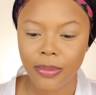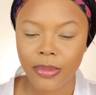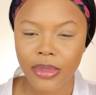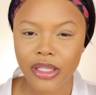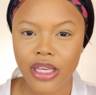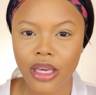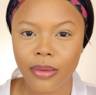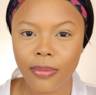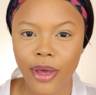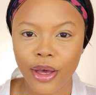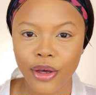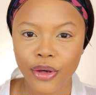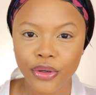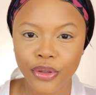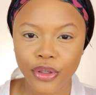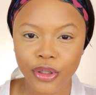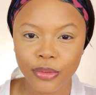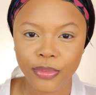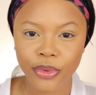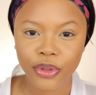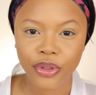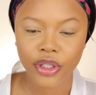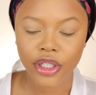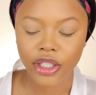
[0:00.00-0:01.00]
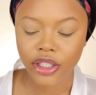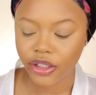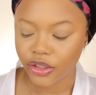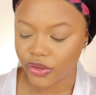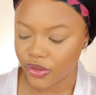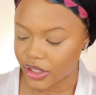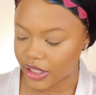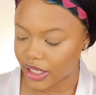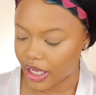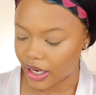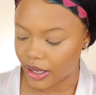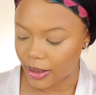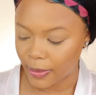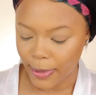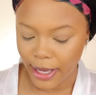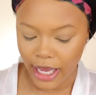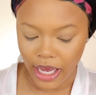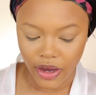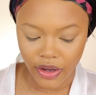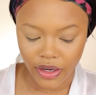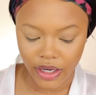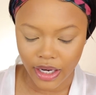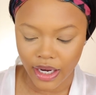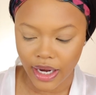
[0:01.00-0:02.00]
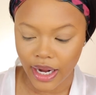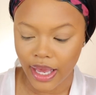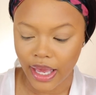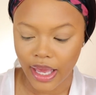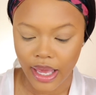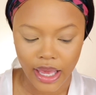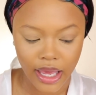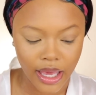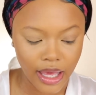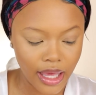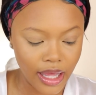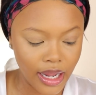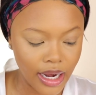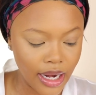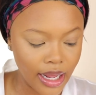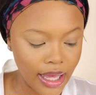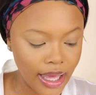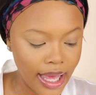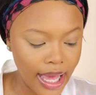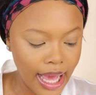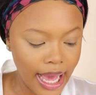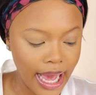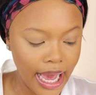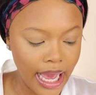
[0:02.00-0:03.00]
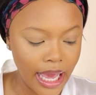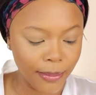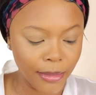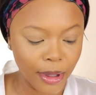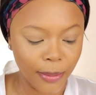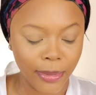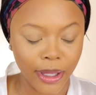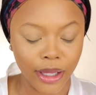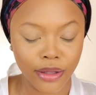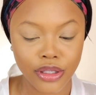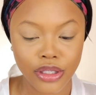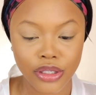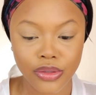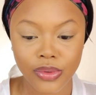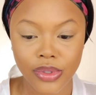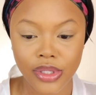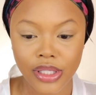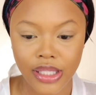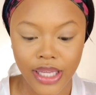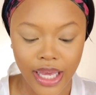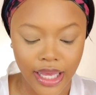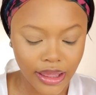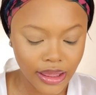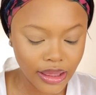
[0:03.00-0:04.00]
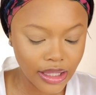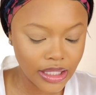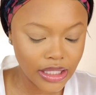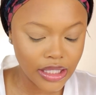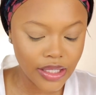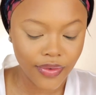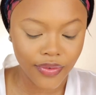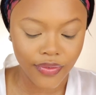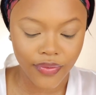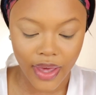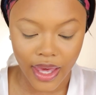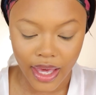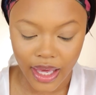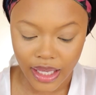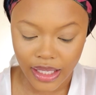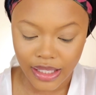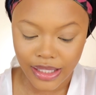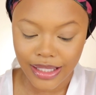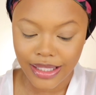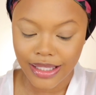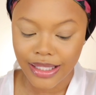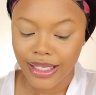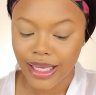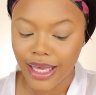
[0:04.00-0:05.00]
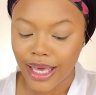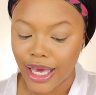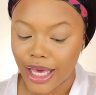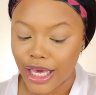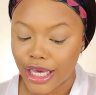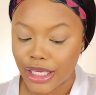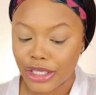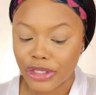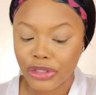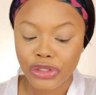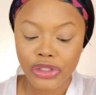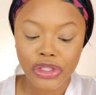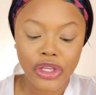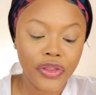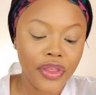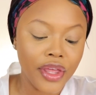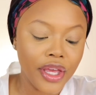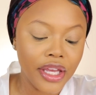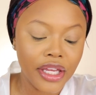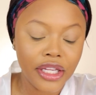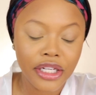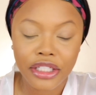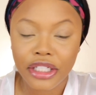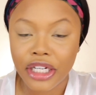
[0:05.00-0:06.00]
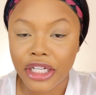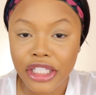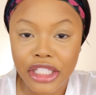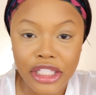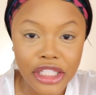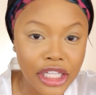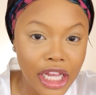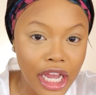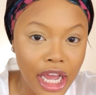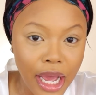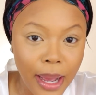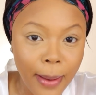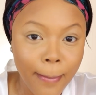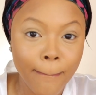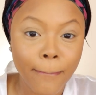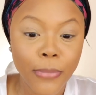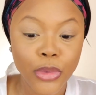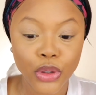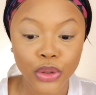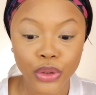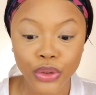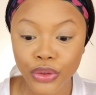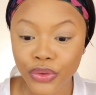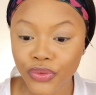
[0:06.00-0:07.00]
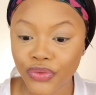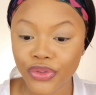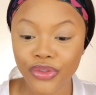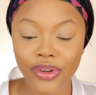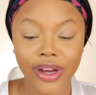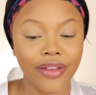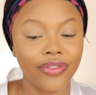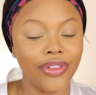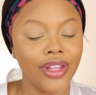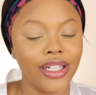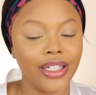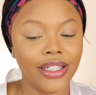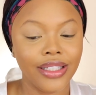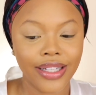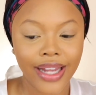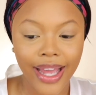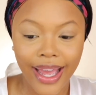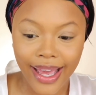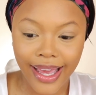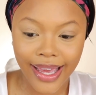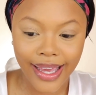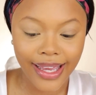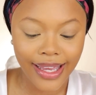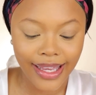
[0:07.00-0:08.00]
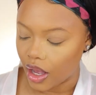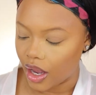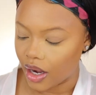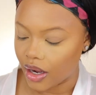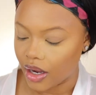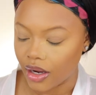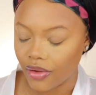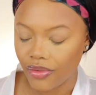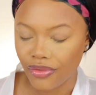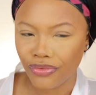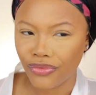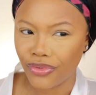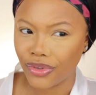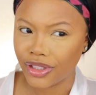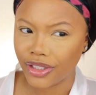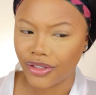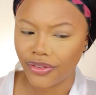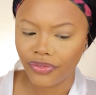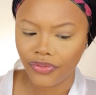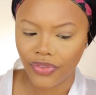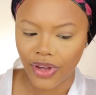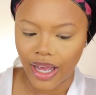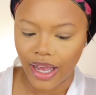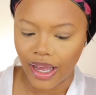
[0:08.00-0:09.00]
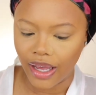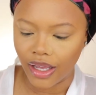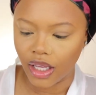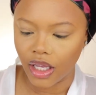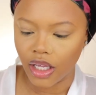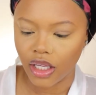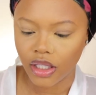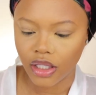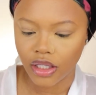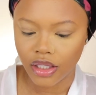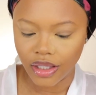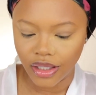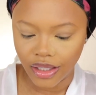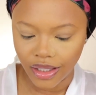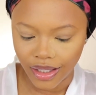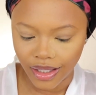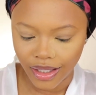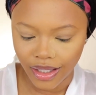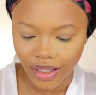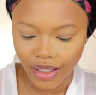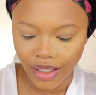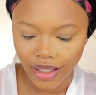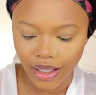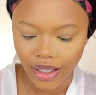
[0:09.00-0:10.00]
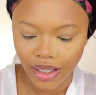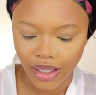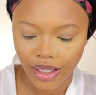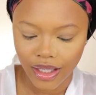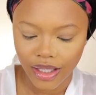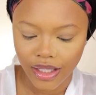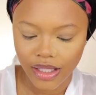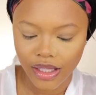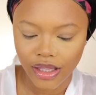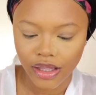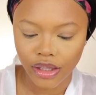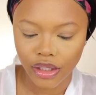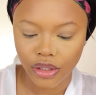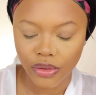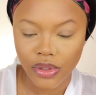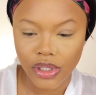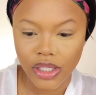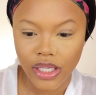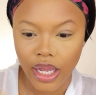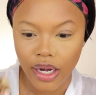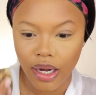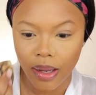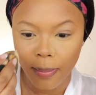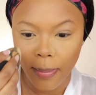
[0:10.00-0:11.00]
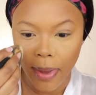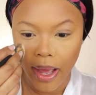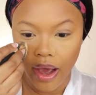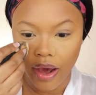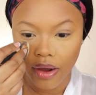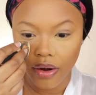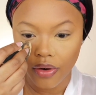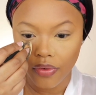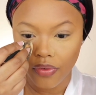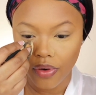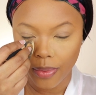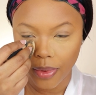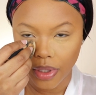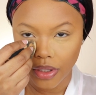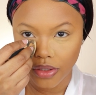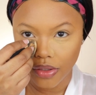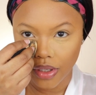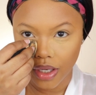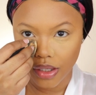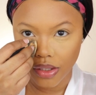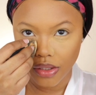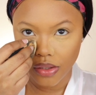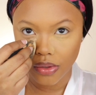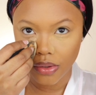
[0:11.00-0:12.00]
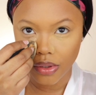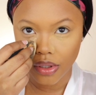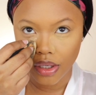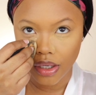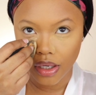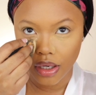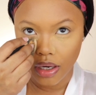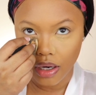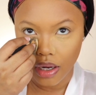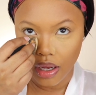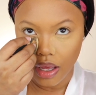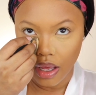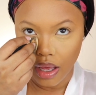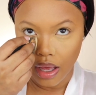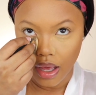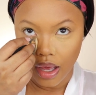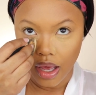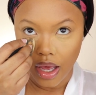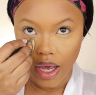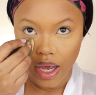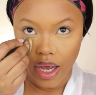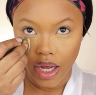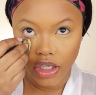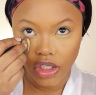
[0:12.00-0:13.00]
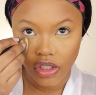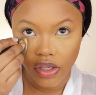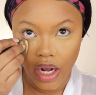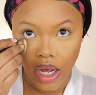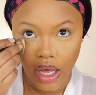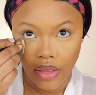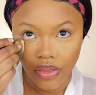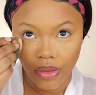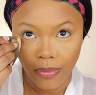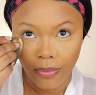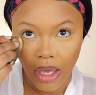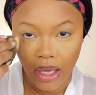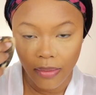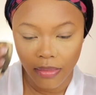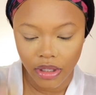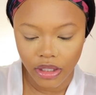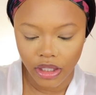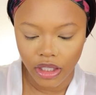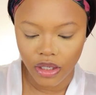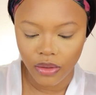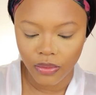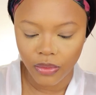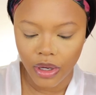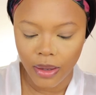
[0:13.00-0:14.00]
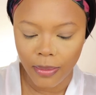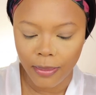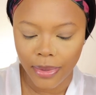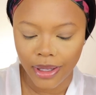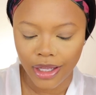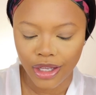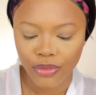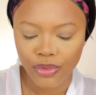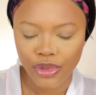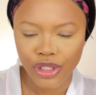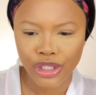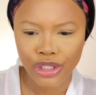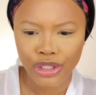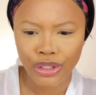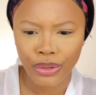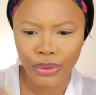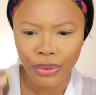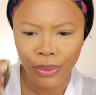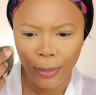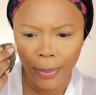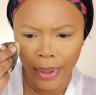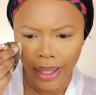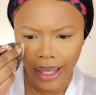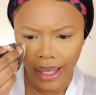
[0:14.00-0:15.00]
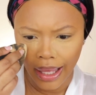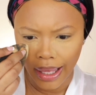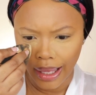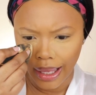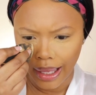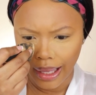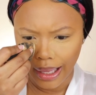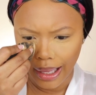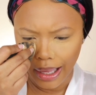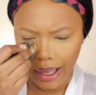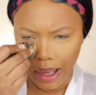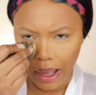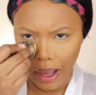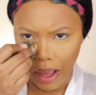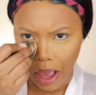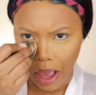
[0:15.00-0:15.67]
gonna take my Huda Beauty loose setting powder and I am about to set this face so that it does not move throughout the day. I need to really find a good loose setting powder from the drugstore. I tried the Maybelline one, but it was too pink.